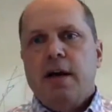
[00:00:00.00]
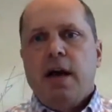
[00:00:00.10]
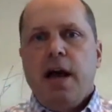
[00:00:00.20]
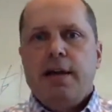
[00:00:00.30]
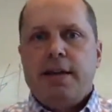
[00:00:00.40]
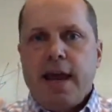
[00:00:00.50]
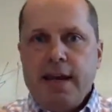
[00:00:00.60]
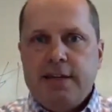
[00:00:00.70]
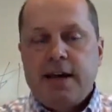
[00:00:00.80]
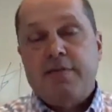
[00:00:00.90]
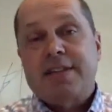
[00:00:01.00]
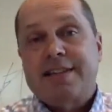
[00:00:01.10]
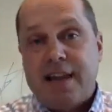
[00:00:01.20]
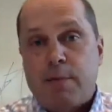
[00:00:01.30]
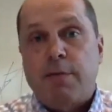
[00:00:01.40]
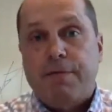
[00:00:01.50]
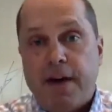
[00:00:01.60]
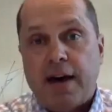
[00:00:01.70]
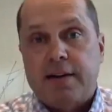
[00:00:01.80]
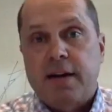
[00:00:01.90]
And they each have the same
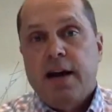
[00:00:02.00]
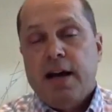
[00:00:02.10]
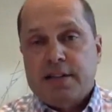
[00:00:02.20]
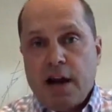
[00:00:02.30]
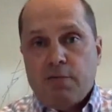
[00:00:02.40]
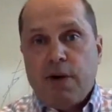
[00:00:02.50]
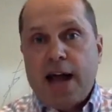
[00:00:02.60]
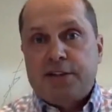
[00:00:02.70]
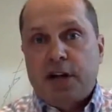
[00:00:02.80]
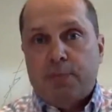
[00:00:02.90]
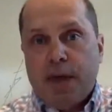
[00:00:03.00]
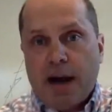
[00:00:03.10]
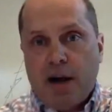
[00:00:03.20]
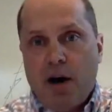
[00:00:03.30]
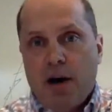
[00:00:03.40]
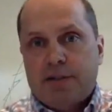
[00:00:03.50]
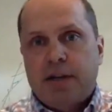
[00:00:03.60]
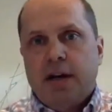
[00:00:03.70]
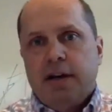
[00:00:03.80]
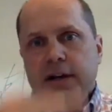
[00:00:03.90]
effect. As I ratchet up that cost,
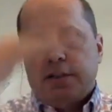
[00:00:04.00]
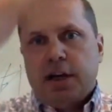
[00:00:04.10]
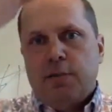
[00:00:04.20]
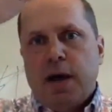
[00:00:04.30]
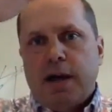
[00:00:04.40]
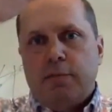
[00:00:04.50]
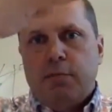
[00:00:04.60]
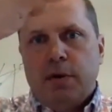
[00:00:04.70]
it's going to make it,